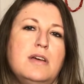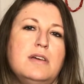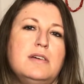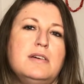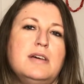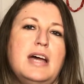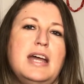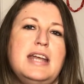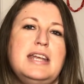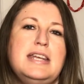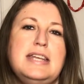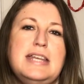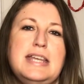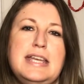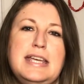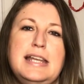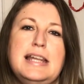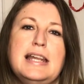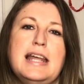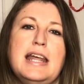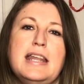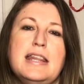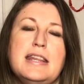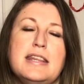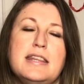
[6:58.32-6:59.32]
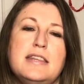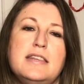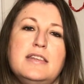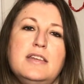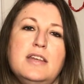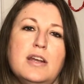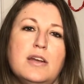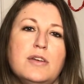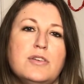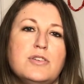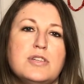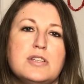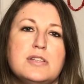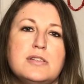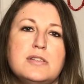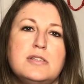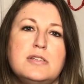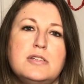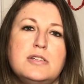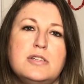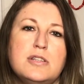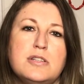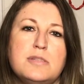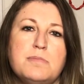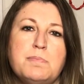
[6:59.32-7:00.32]
a knee length, you know,
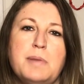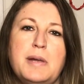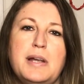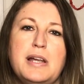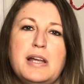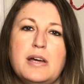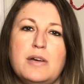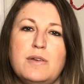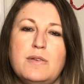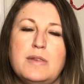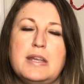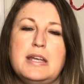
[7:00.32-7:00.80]
just below the